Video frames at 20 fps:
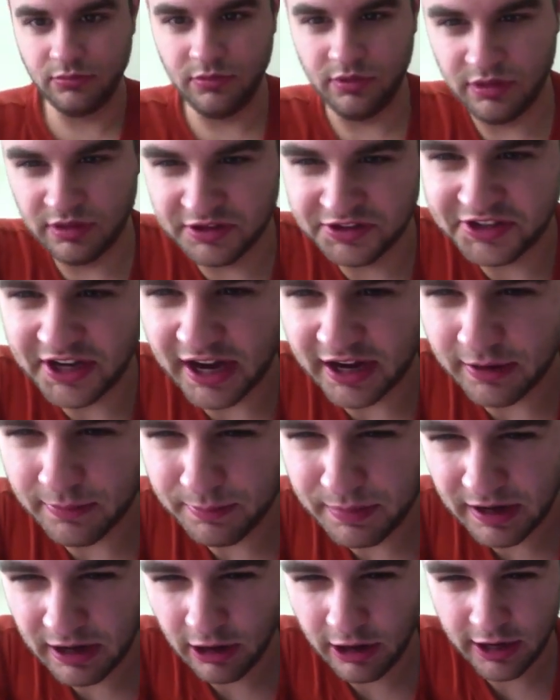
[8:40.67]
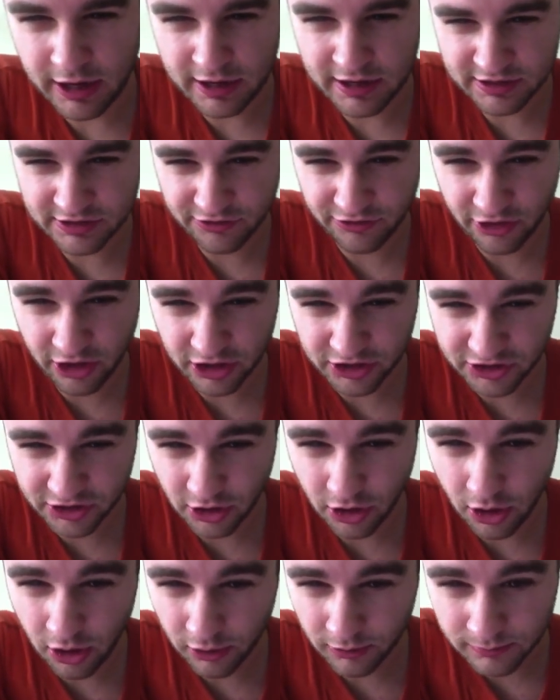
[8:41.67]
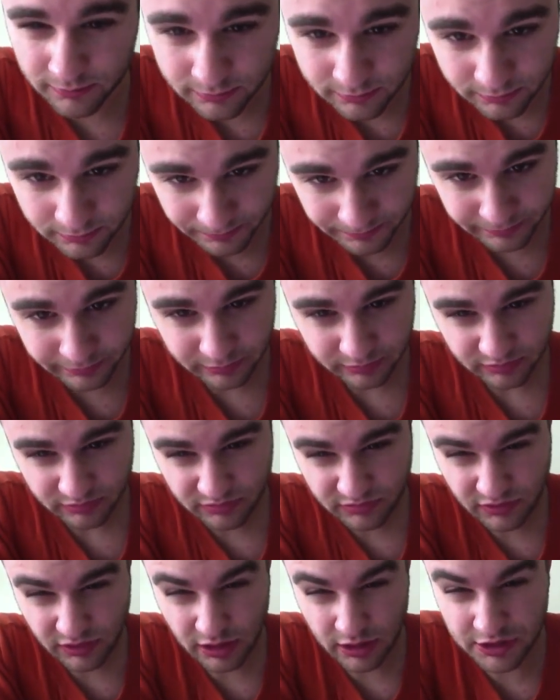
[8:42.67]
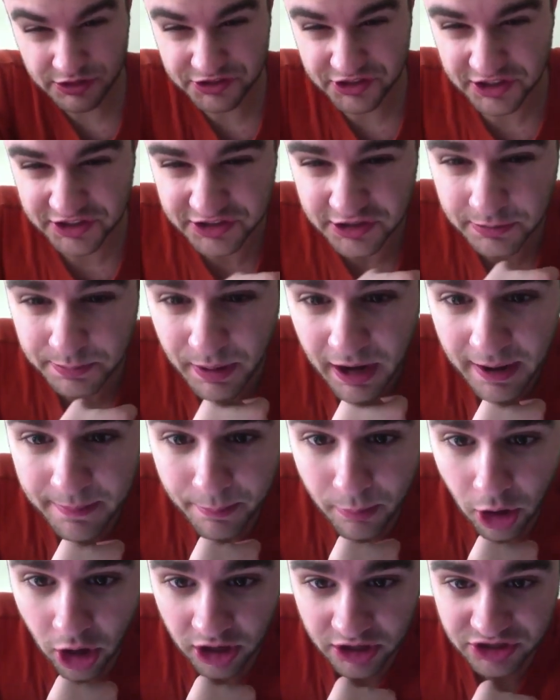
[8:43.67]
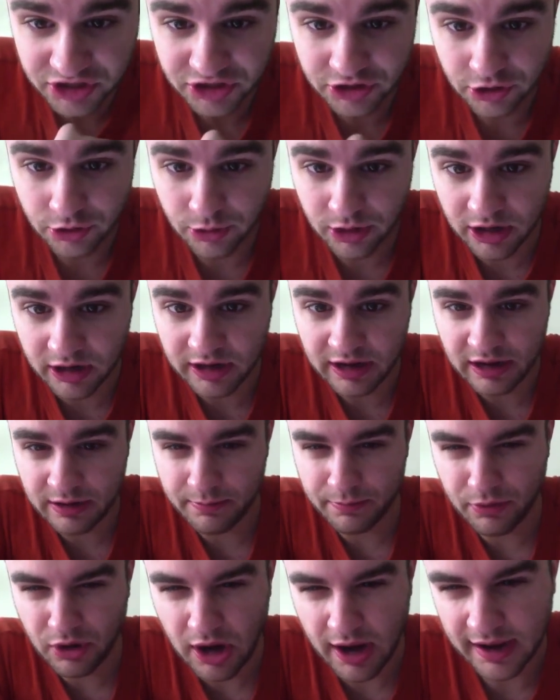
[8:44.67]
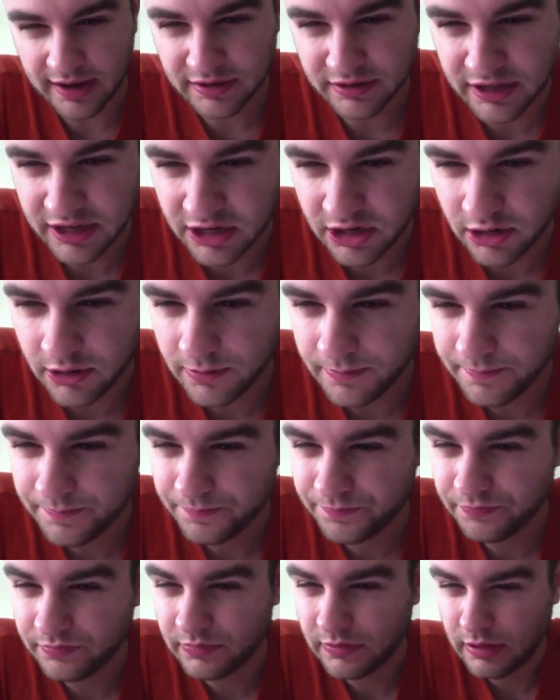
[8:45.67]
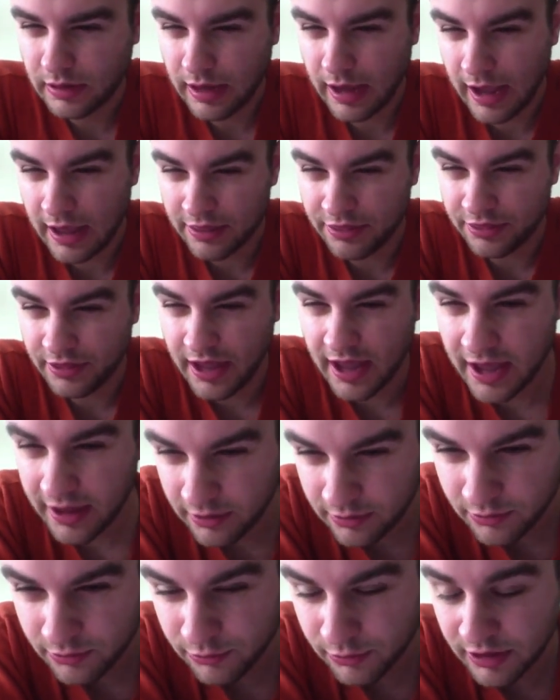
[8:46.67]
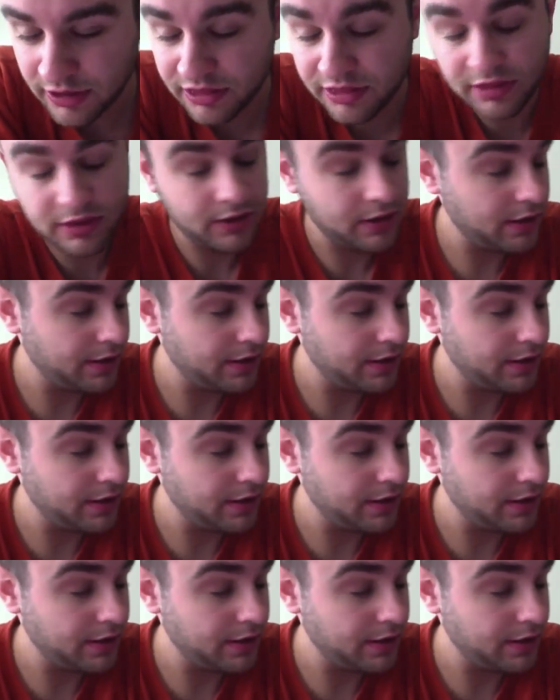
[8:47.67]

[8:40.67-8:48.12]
in the second period his first goal, assisted by Mark Stewart and Brian Little. And then with